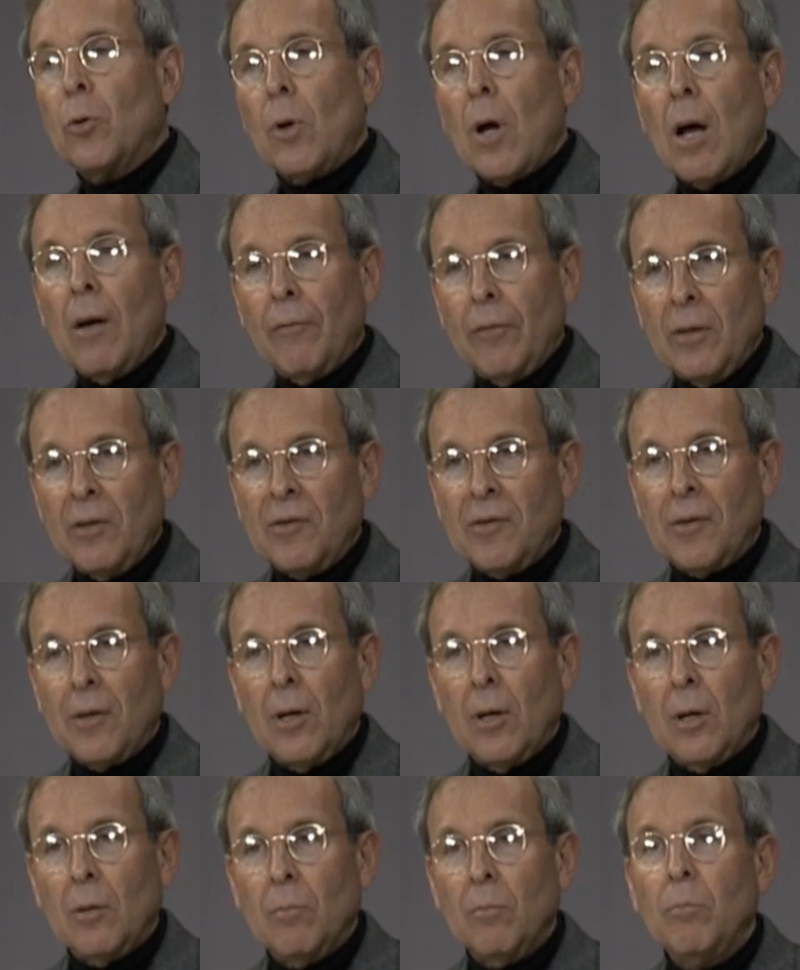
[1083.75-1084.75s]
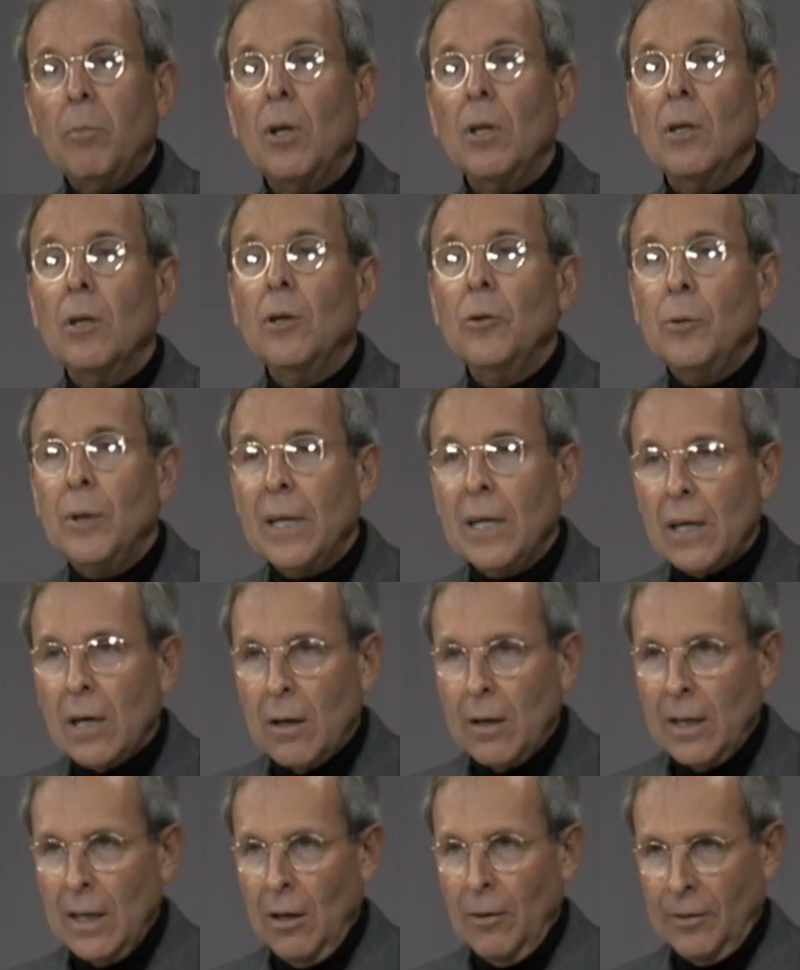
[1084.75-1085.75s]
profits are polluting
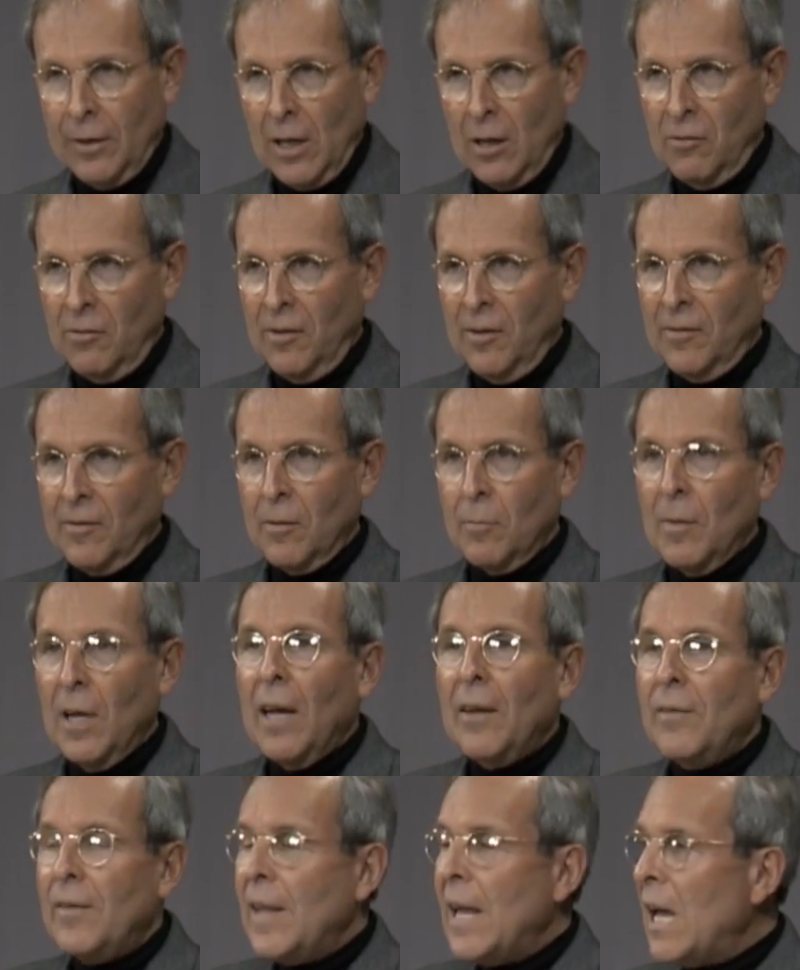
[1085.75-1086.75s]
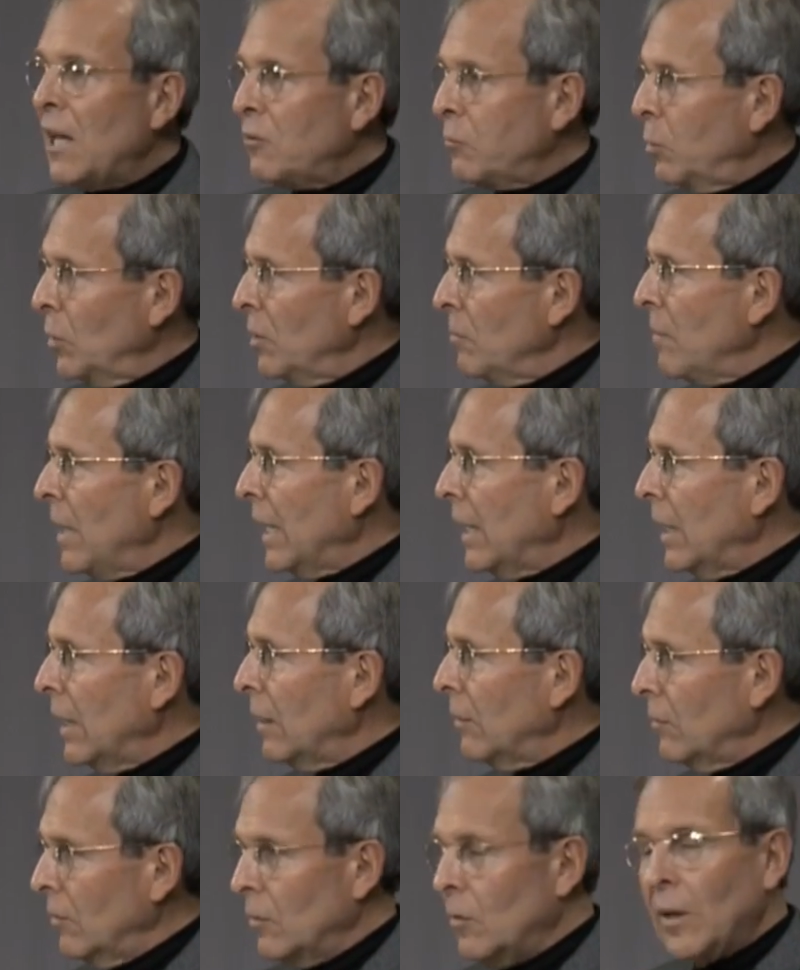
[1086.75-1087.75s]
our healthcare system, and that's what's
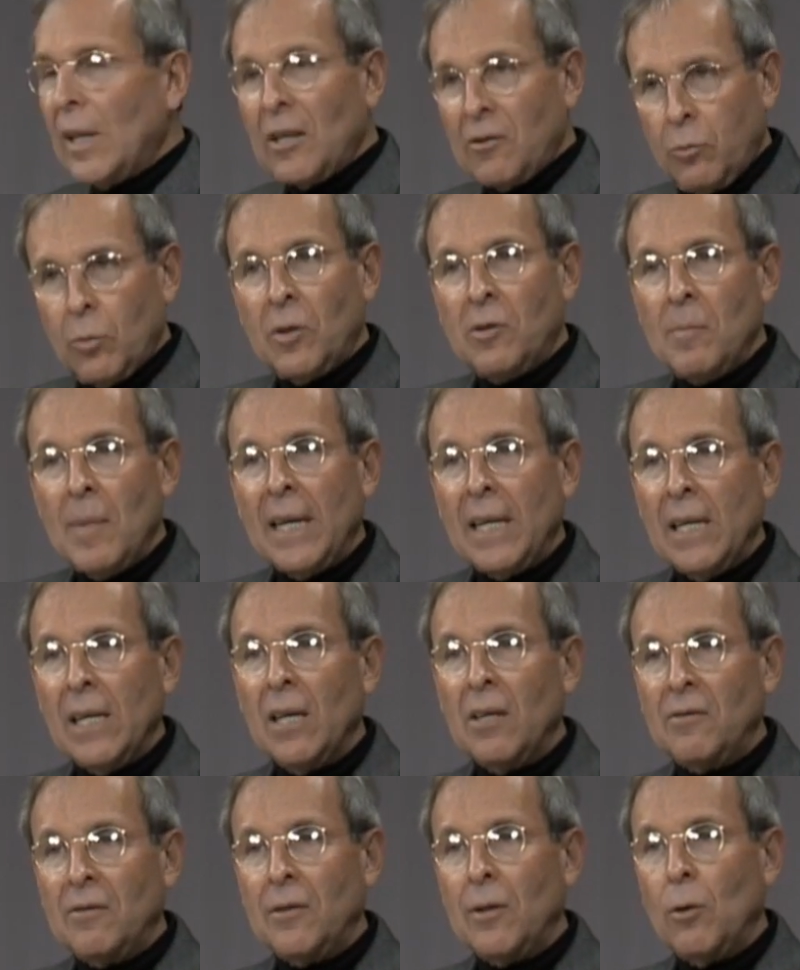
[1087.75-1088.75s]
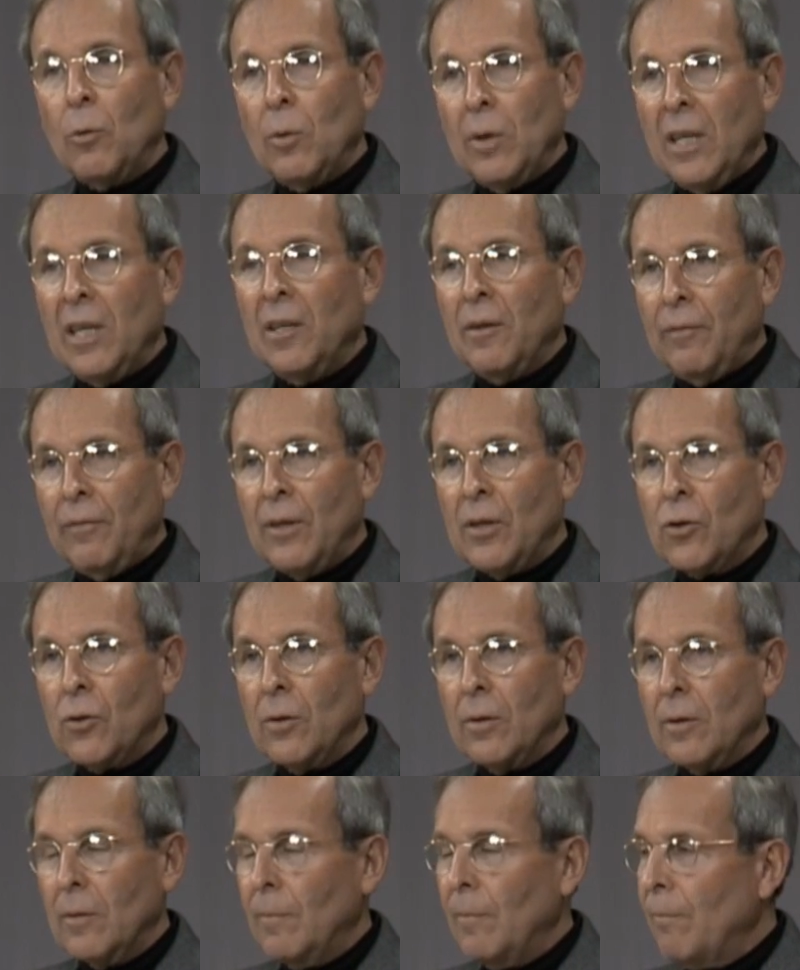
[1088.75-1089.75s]
making us so
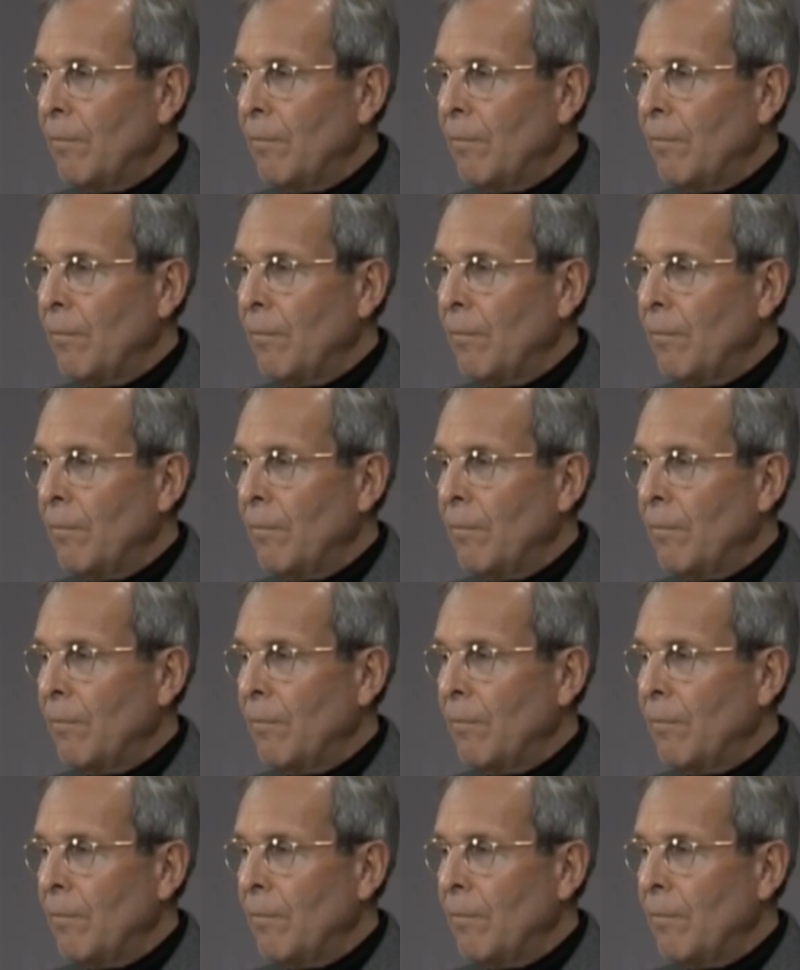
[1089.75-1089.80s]
inefficient.